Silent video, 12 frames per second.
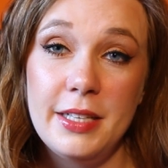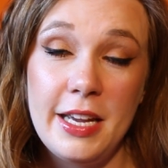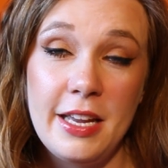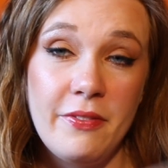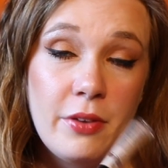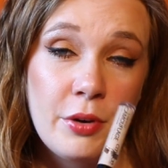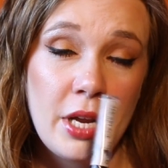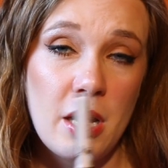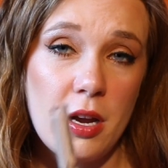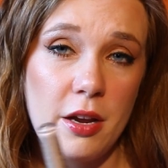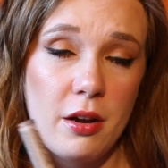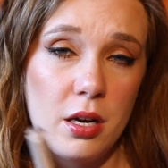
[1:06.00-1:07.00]
a very
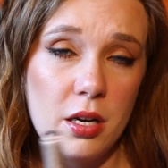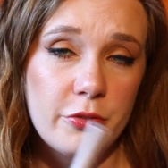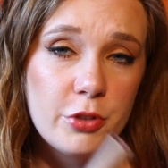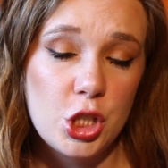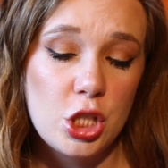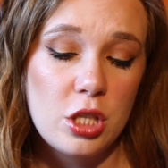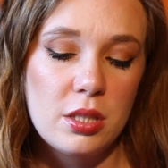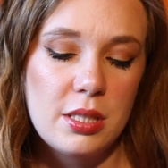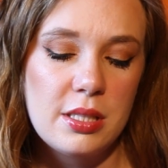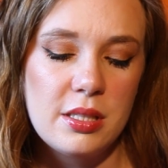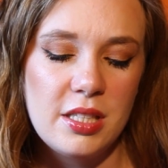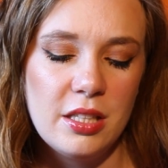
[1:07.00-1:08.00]
high coverage
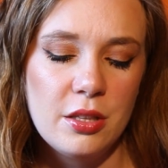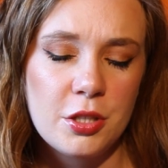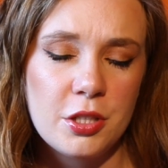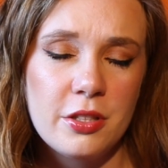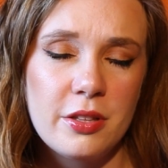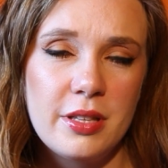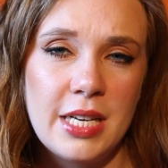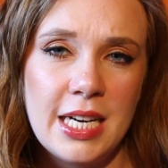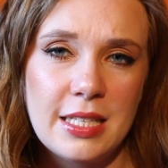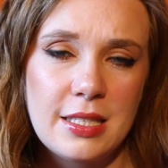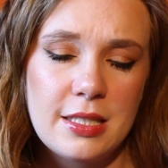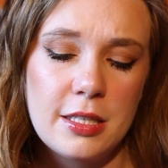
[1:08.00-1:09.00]
concealer
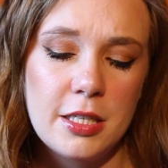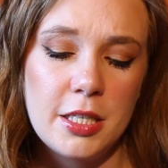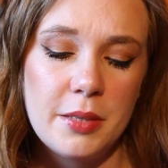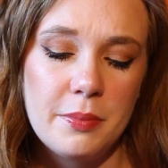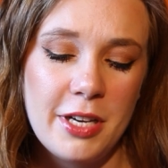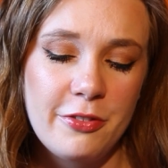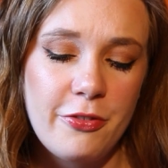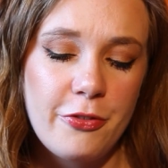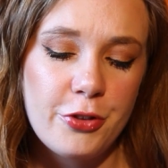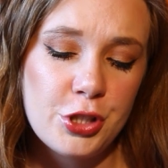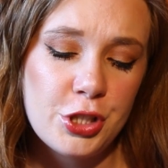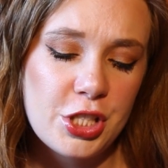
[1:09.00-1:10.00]
that at
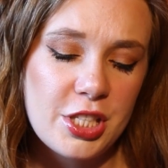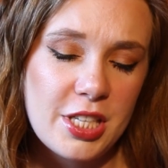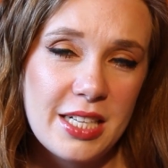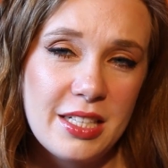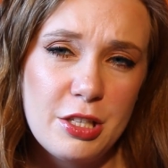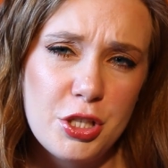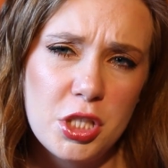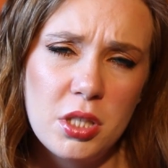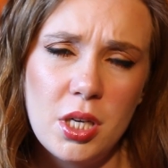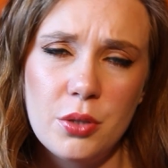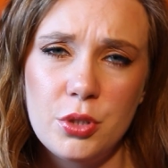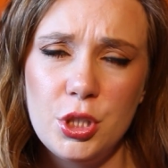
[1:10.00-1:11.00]
first I didn't know
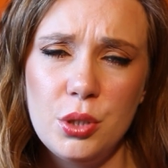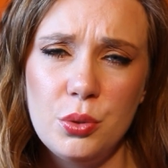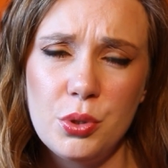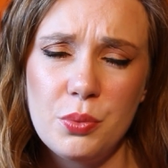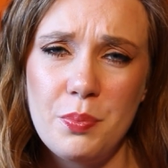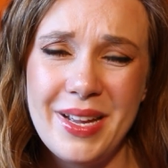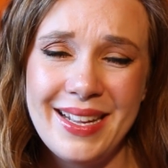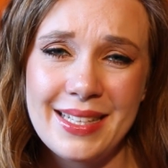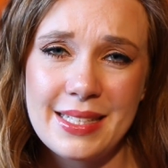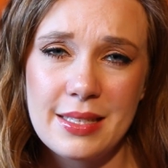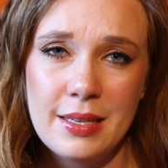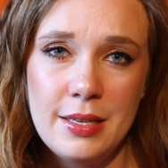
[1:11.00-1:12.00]
how to use
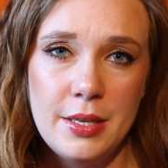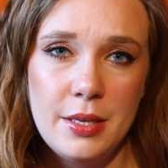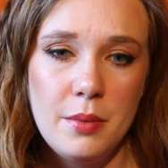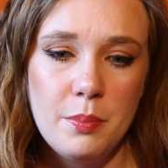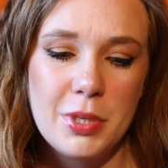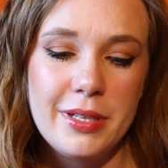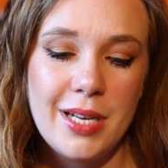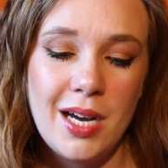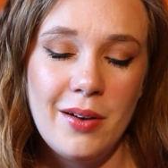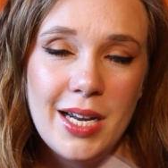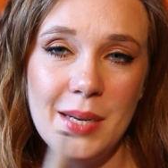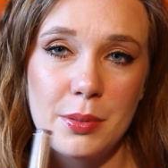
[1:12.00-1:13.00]
best, but now
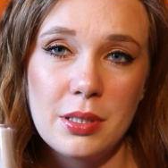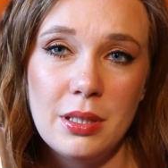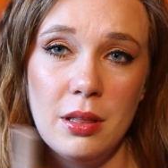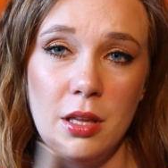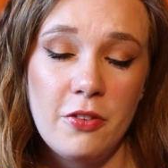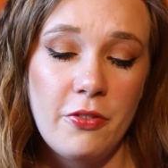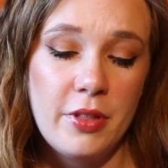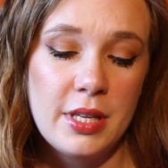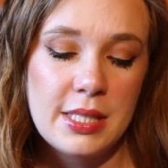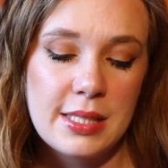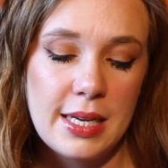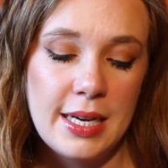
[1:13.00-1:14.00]
I absolutely love
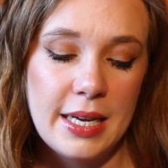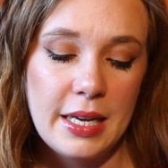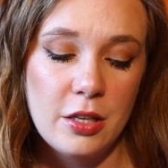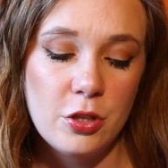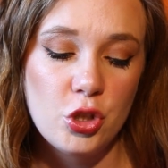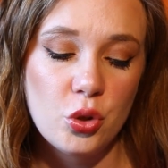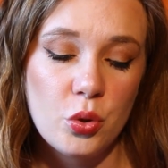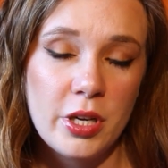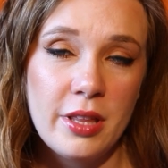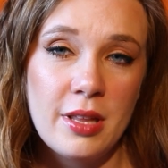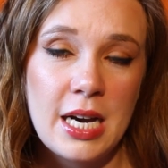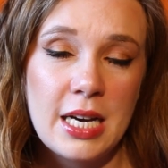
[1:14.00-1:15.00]
this. I enjoy
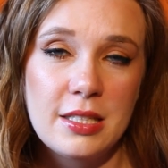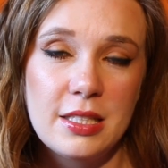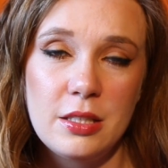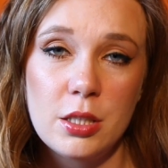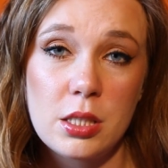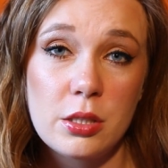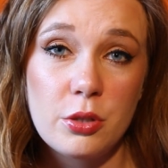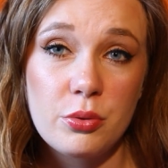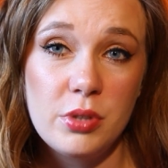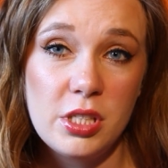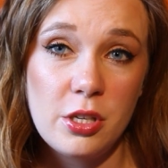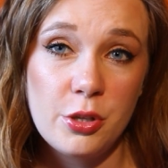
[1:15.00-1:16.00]
that it doesn't
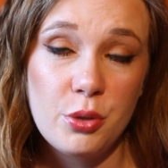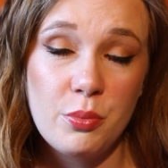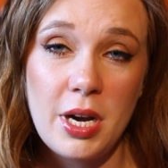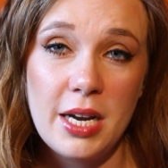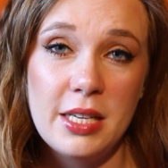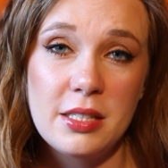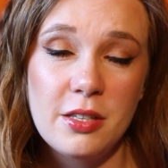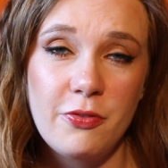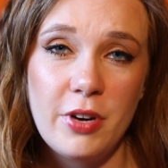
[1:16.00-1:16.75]
crease under my eyes